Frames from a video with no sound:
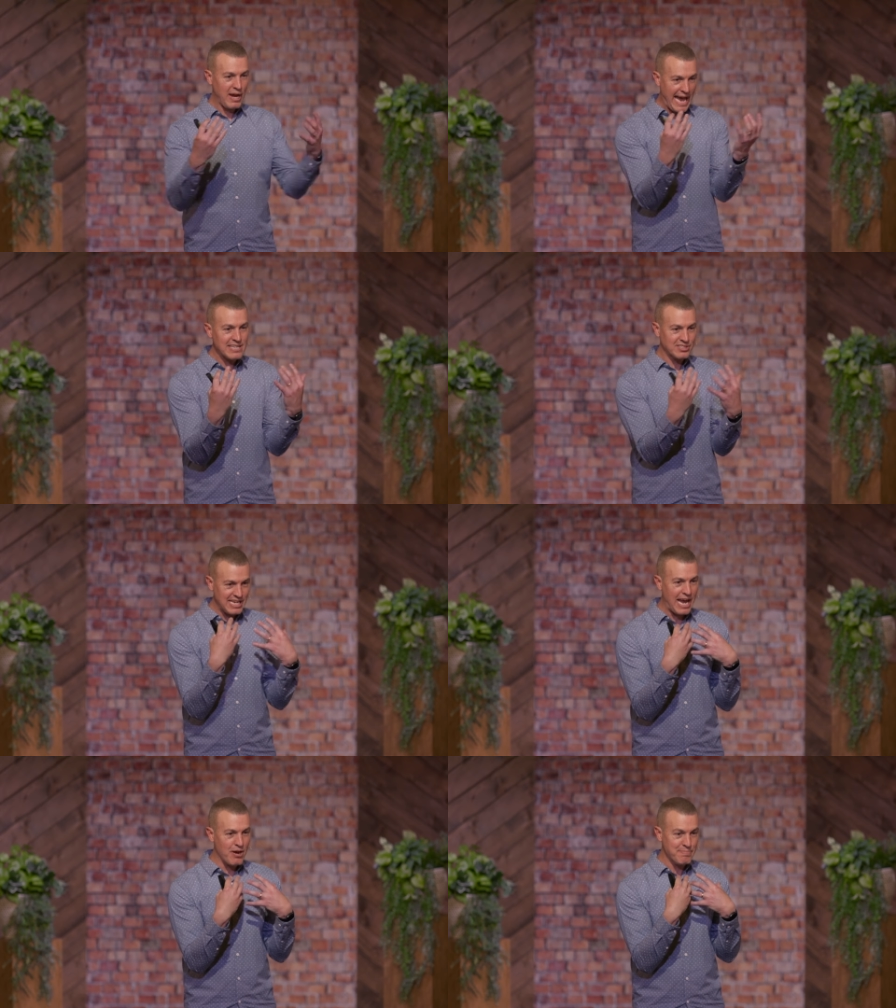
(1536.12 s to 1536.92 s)
has
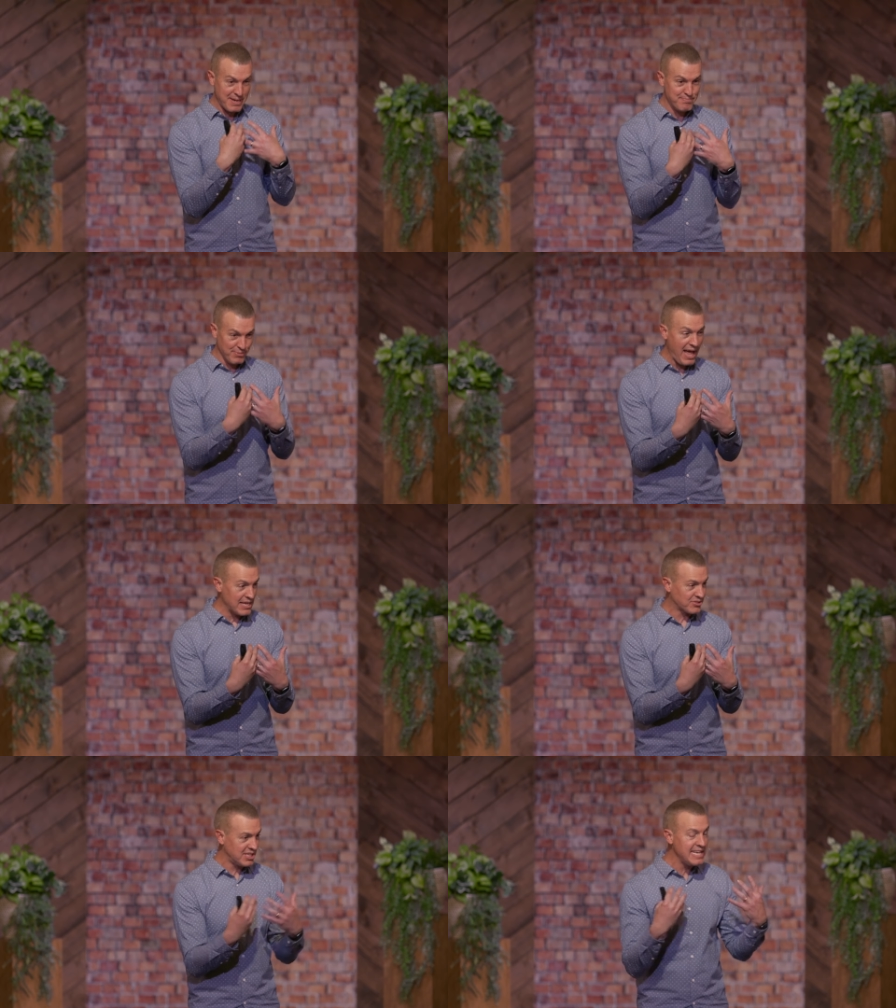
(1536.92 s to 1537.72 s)
now been
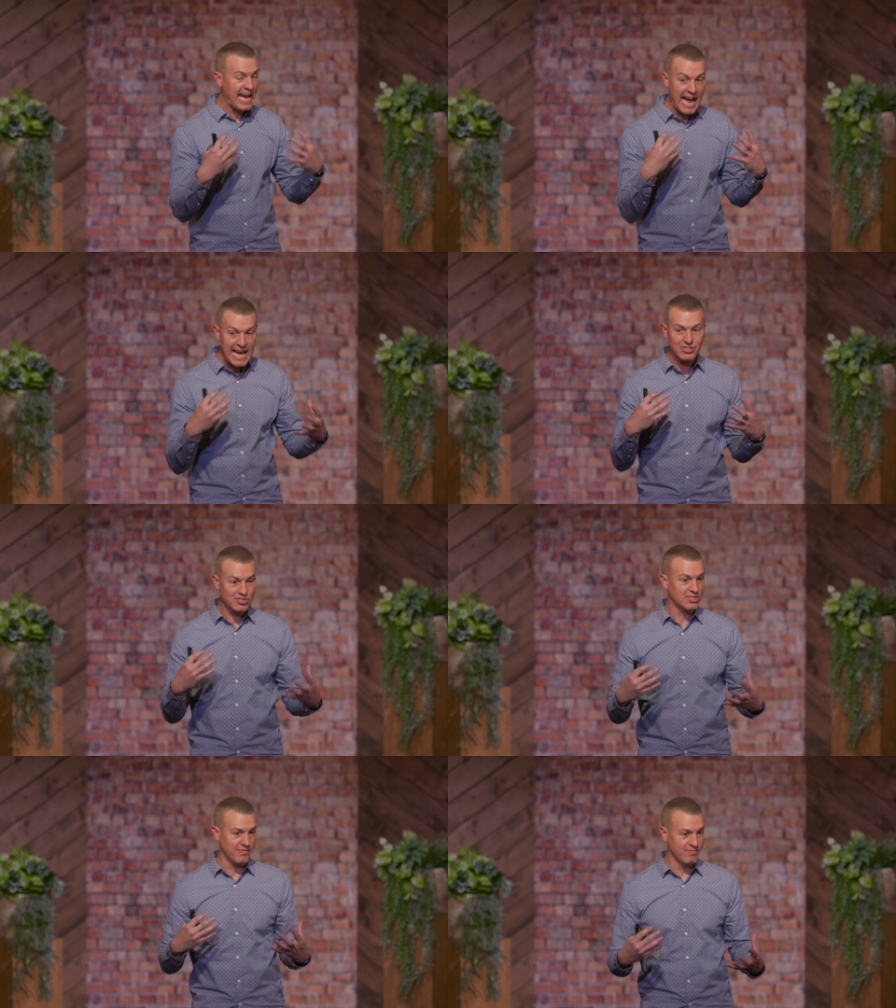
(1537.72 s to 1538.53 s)
blessed. He has
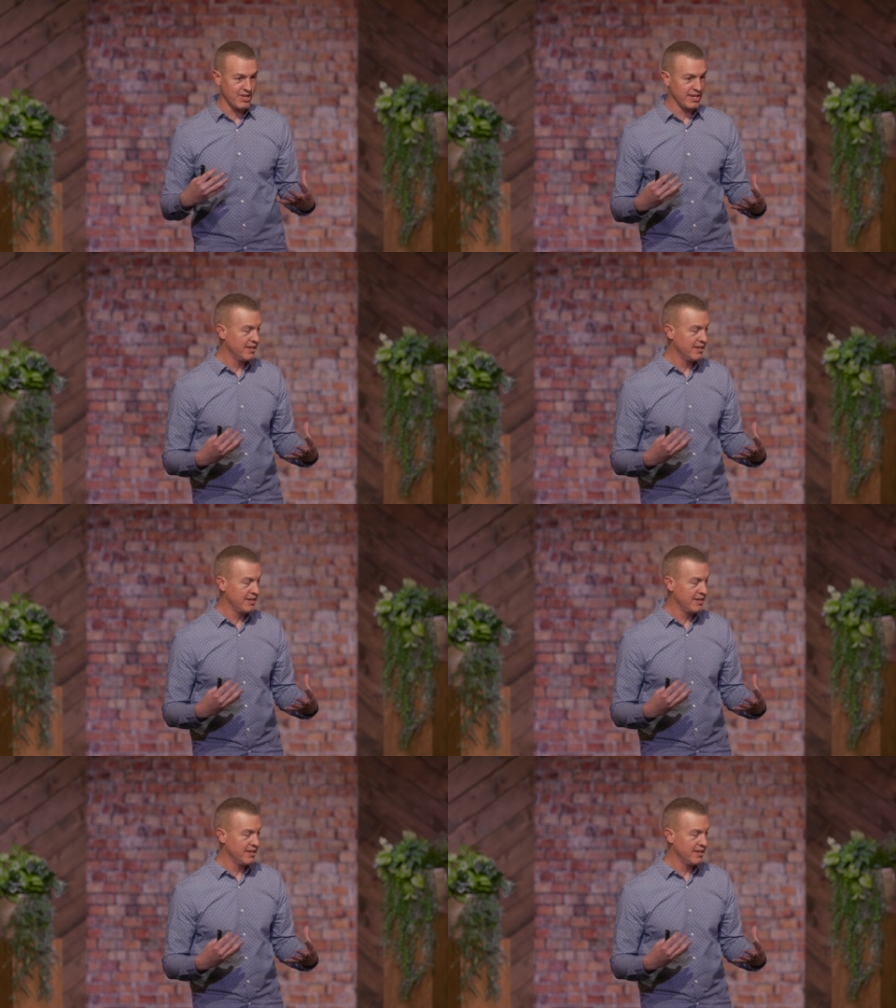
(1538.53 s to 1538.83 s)
something